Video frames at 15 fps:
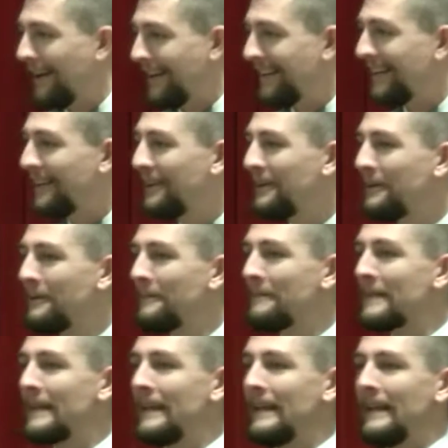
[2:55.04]
way.
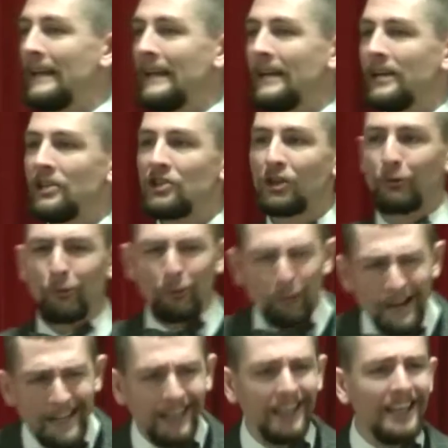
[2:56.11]
To
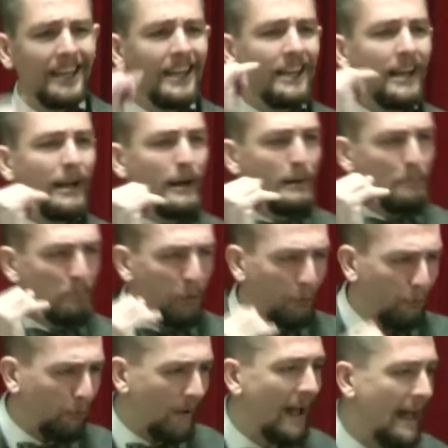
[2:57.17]
really
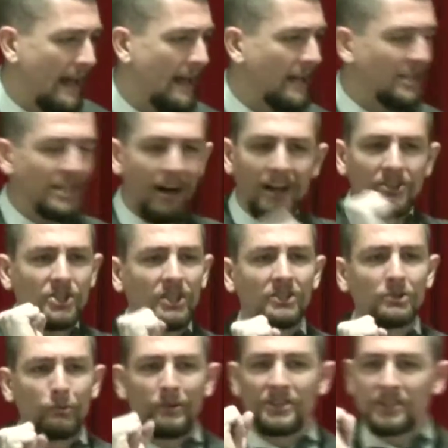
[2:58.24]
pray, not
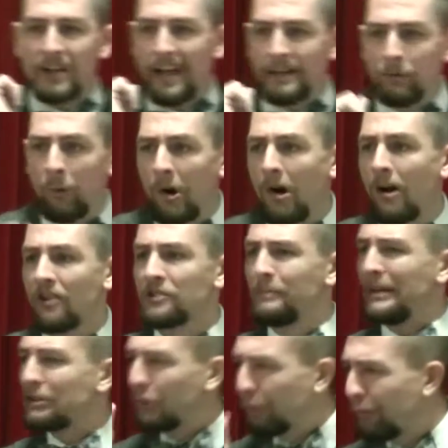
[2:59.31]
just recite words,
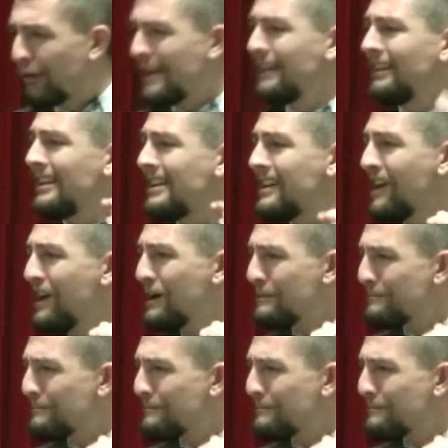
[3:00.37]
but to really